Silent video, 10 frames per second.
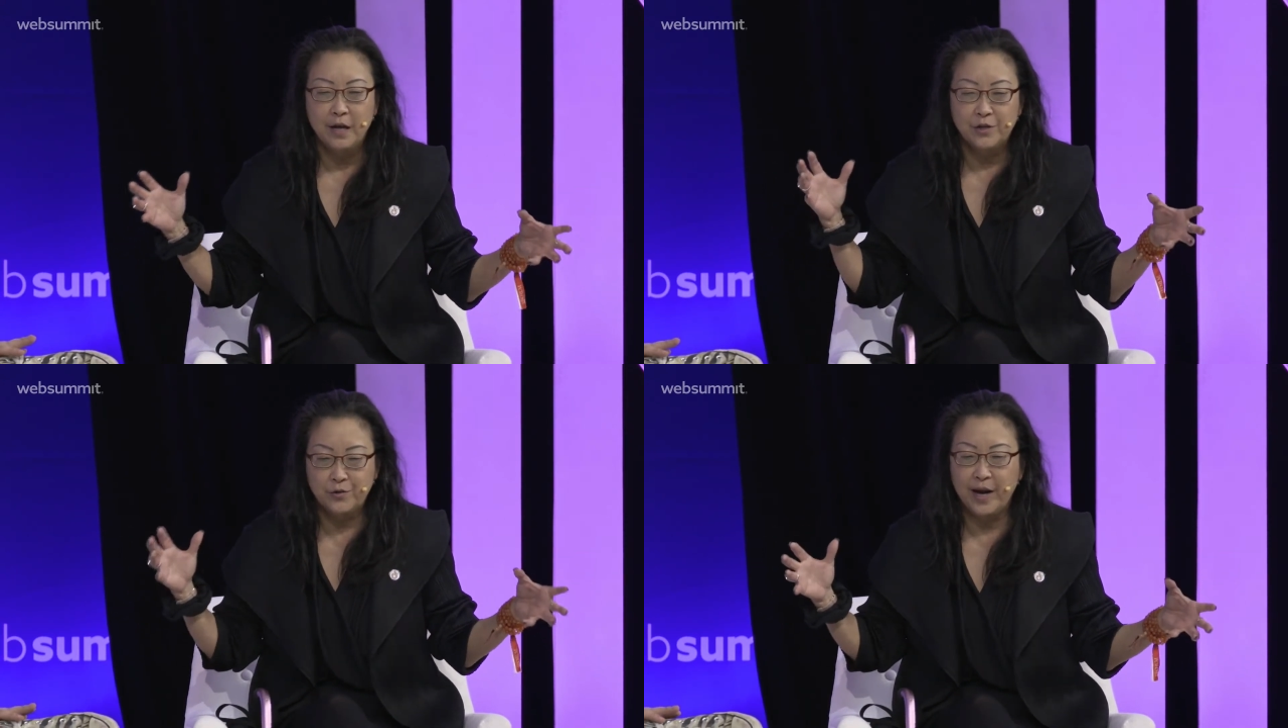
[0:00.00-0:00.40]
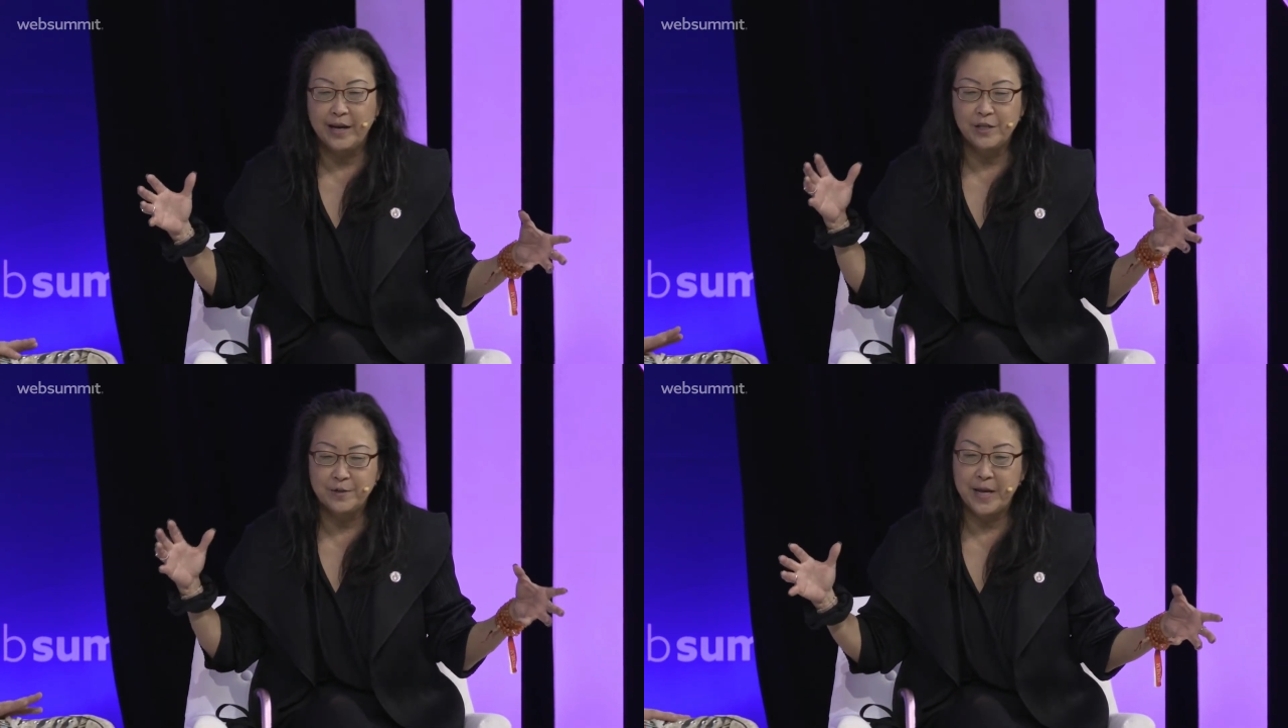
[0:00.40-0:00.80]

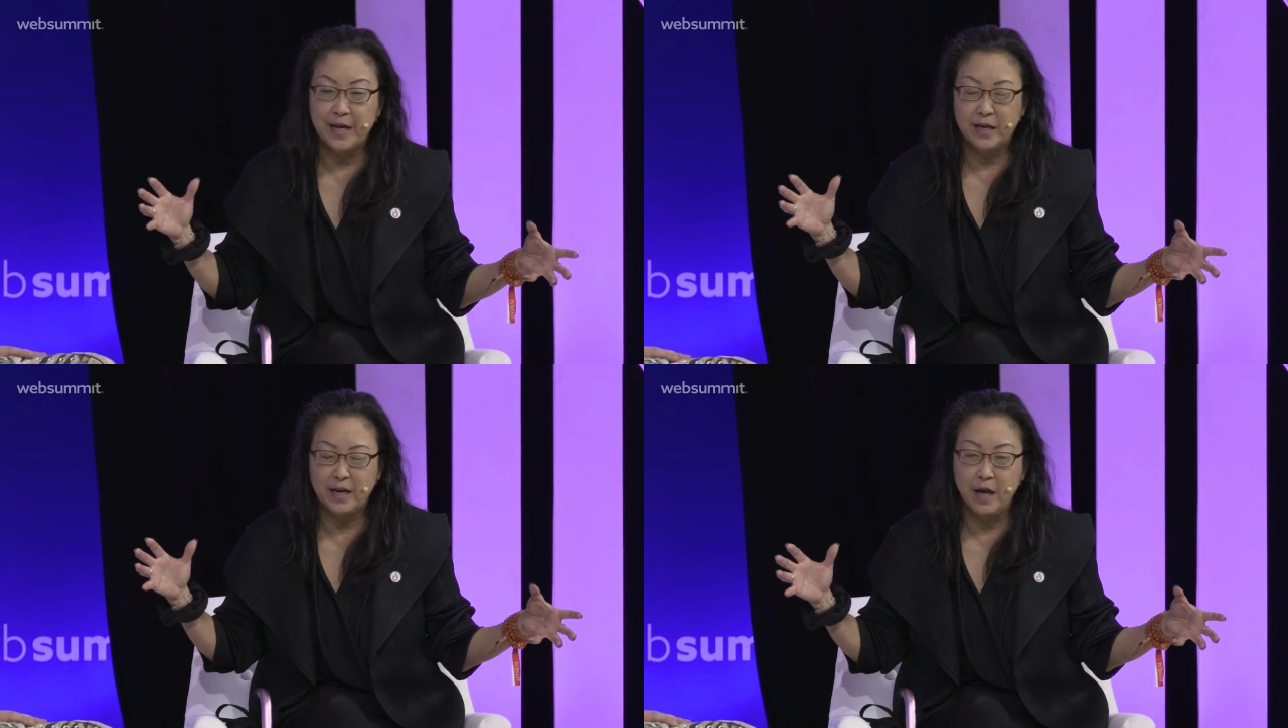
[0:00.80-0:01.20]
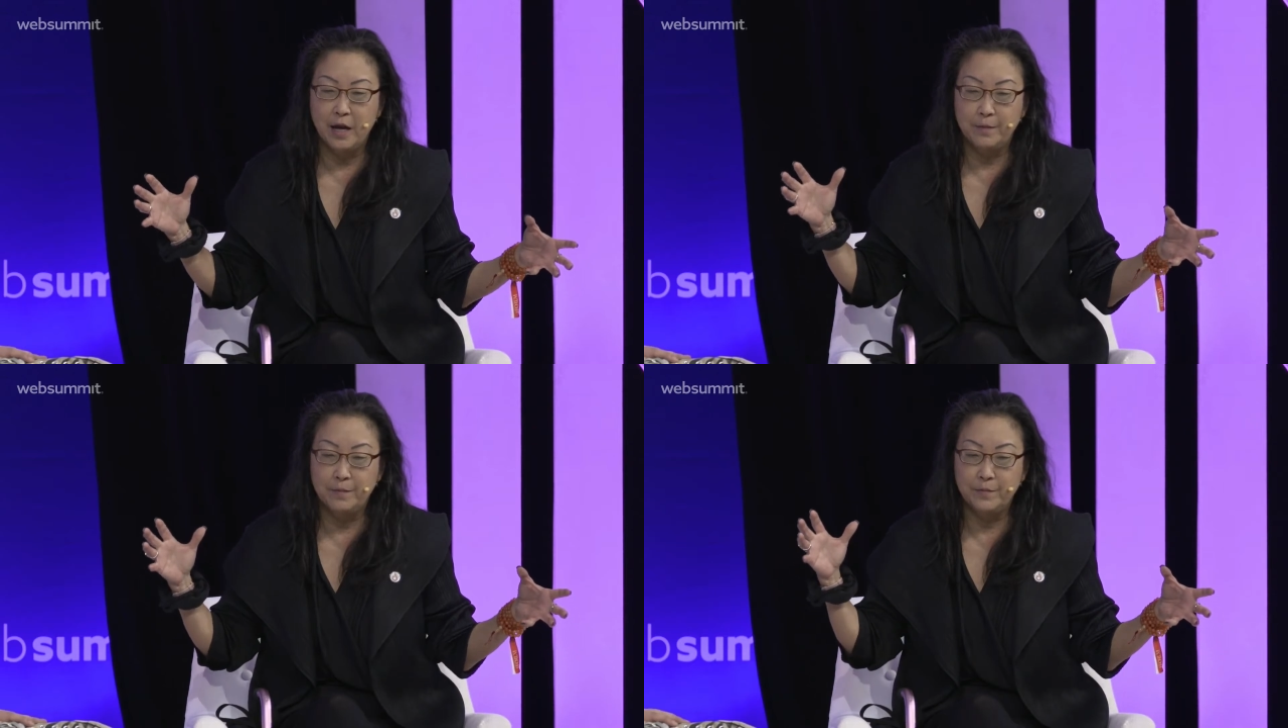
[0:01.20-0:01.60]
trying to make
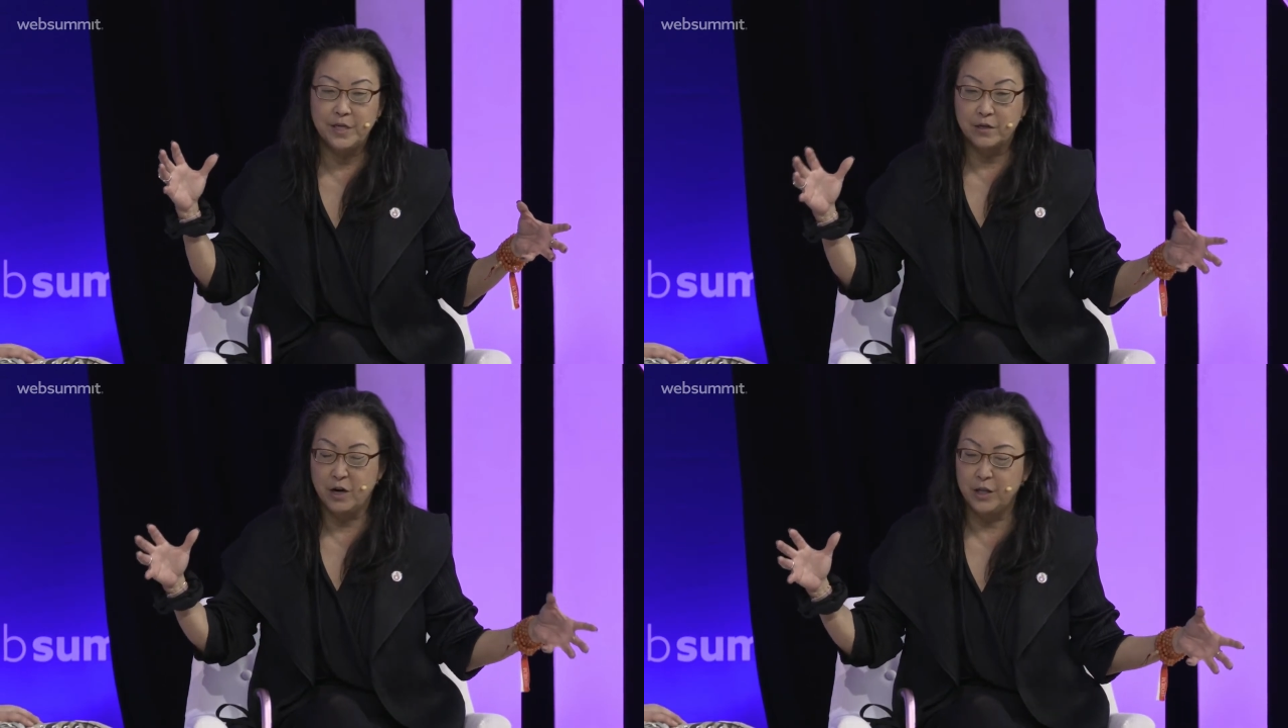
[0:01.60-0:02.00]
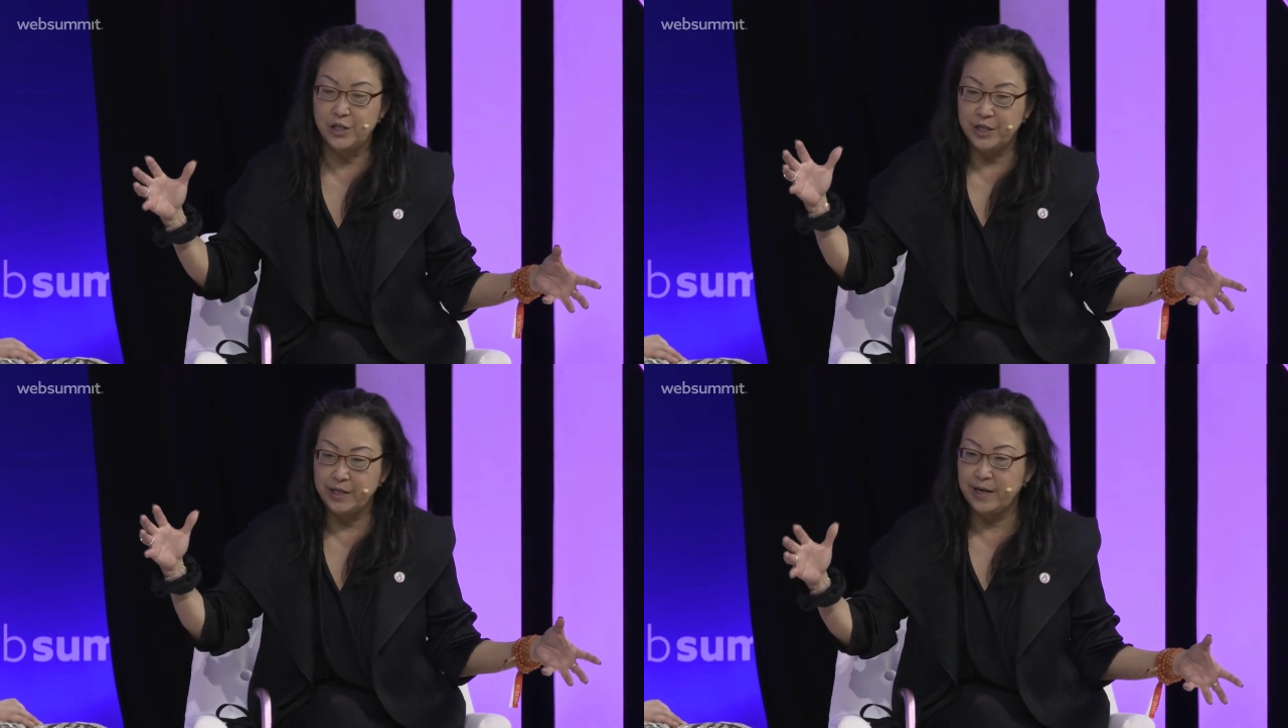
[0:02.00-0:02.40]
um,
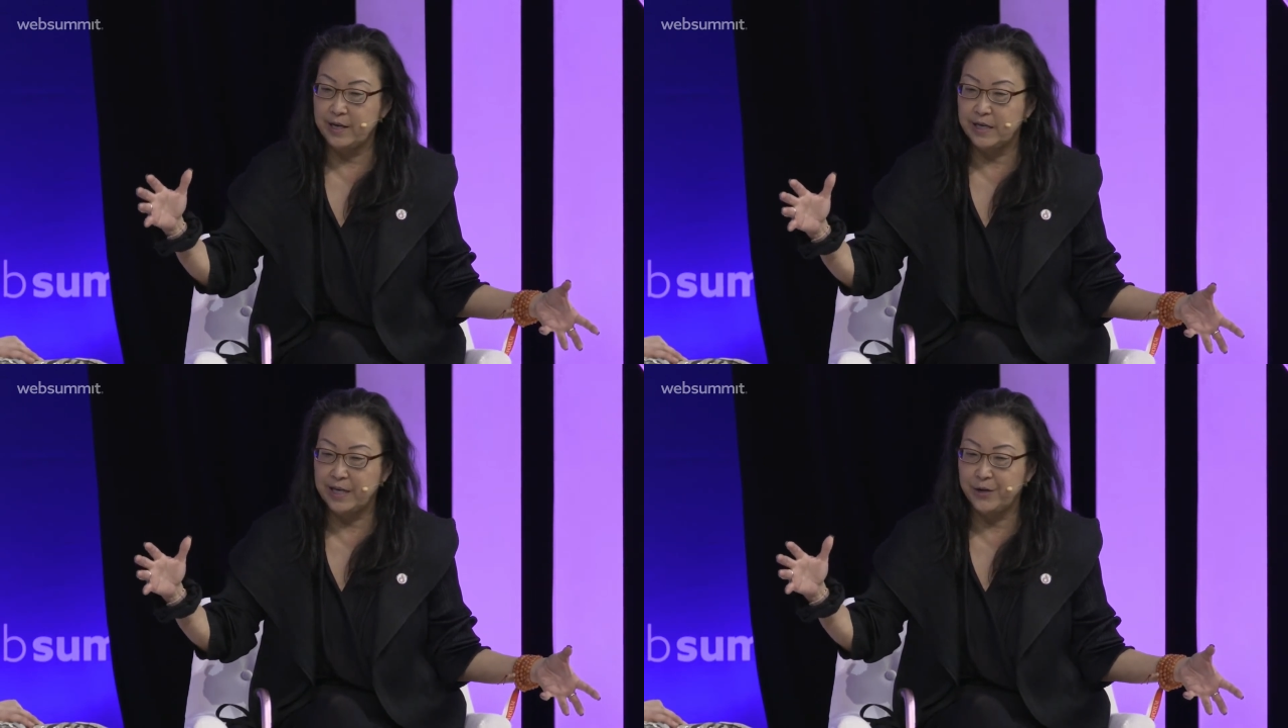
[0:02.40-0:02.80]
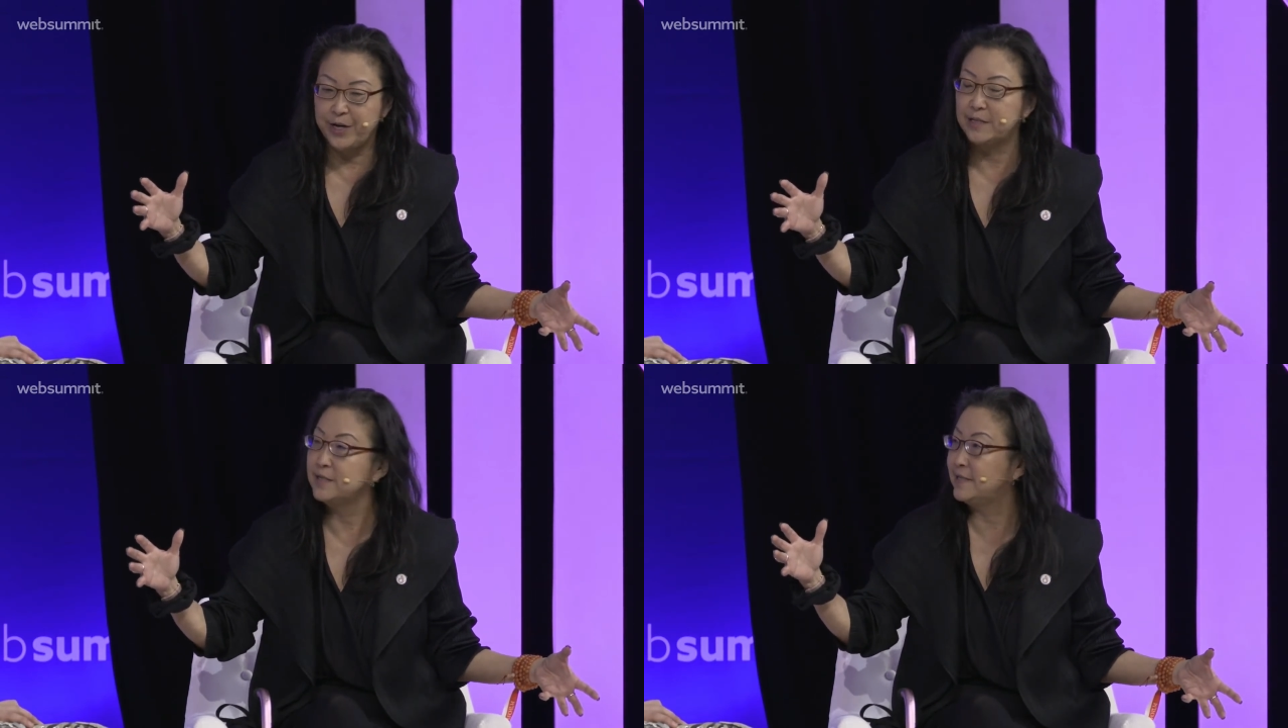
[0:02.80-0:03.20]
technology and
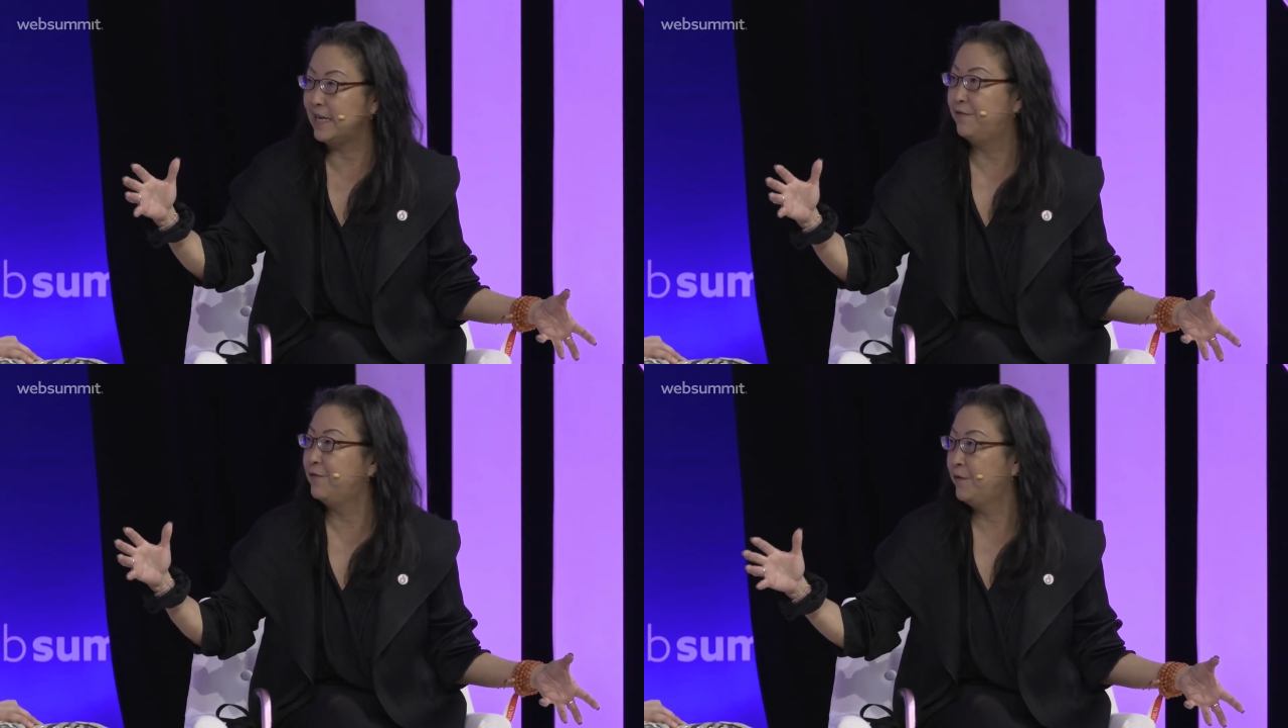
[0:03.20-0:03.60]
internet safe